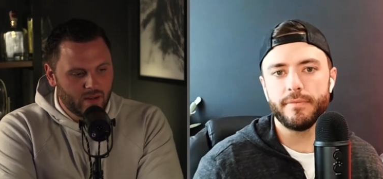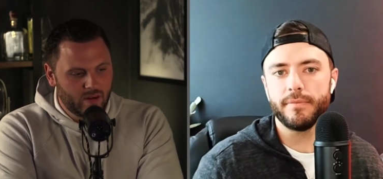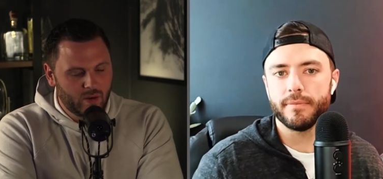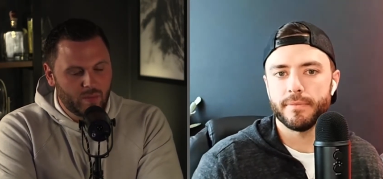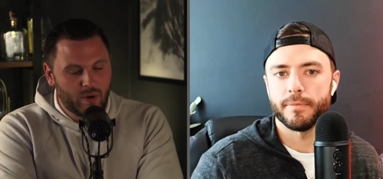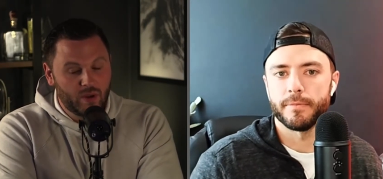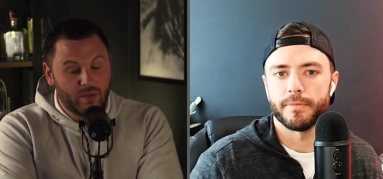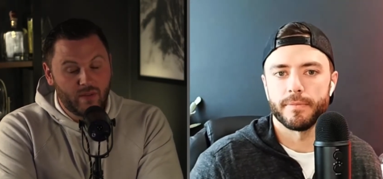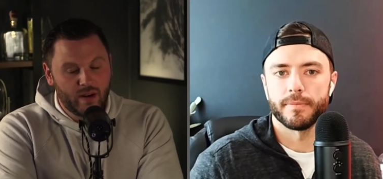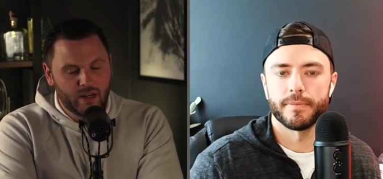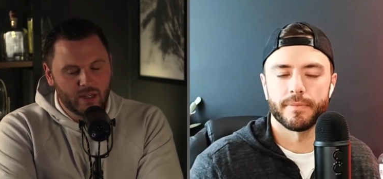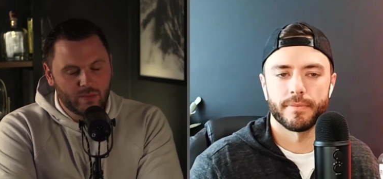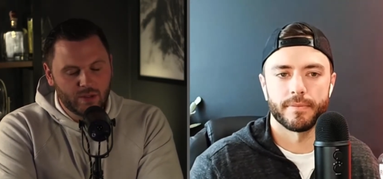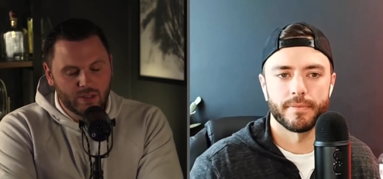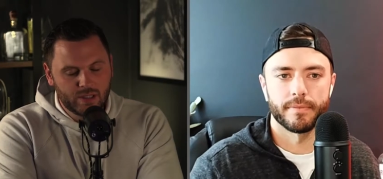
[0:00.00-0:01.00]
Speaker 1: or both
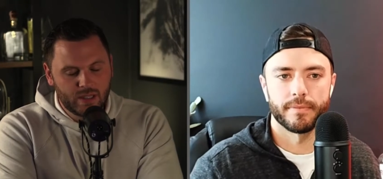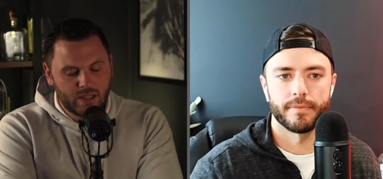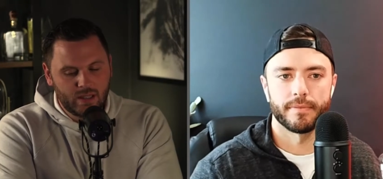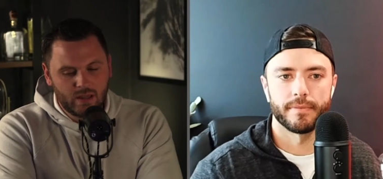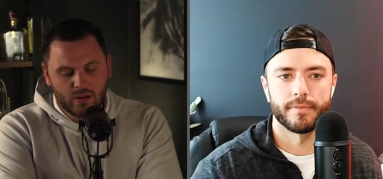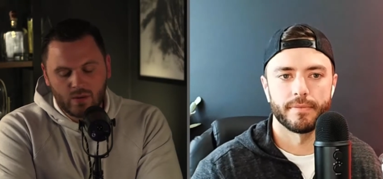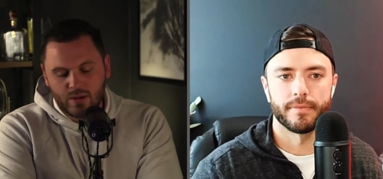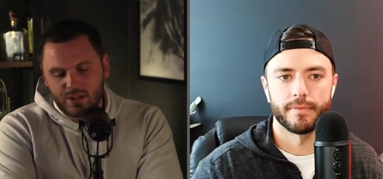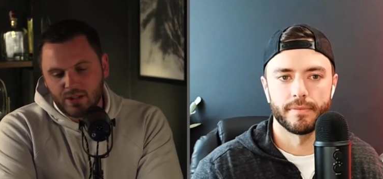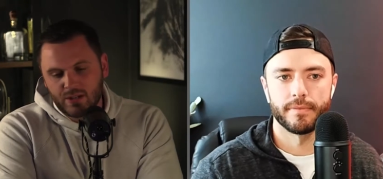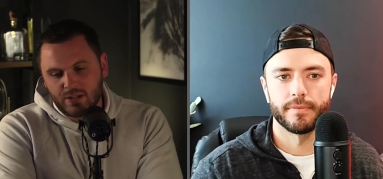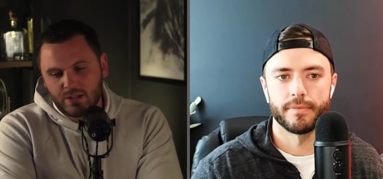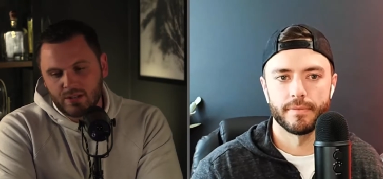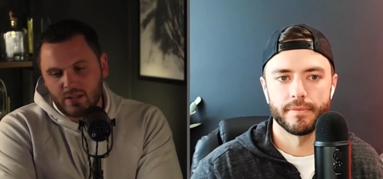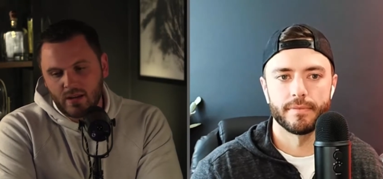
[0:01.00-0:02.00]
variables in the equation i
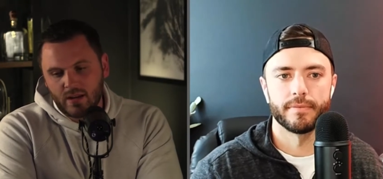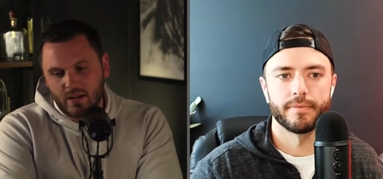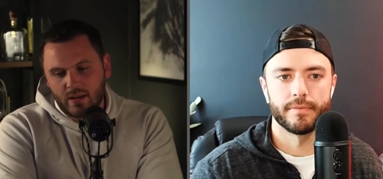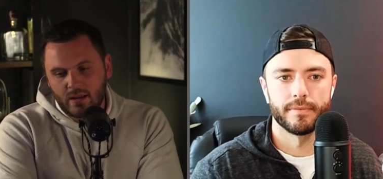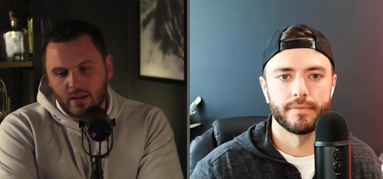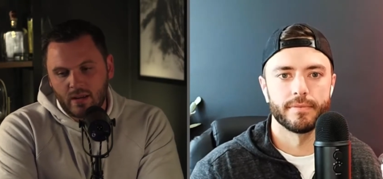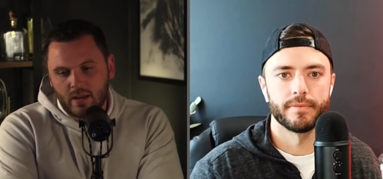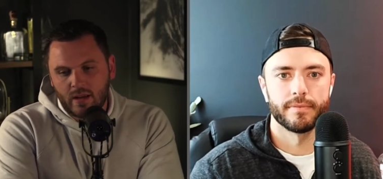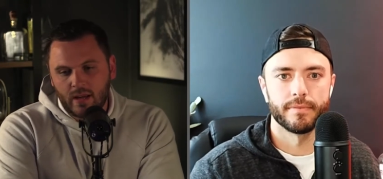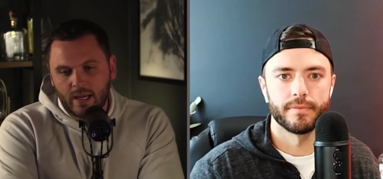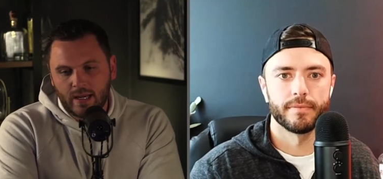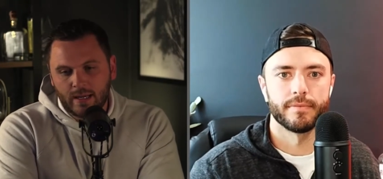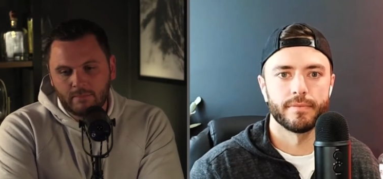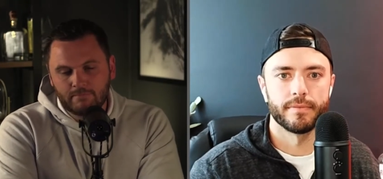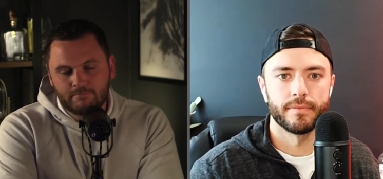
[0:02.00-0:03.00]
should say
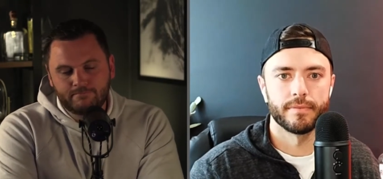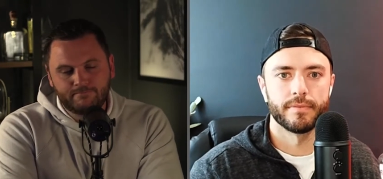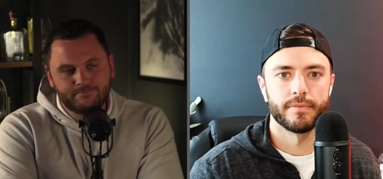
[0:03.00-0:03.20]
um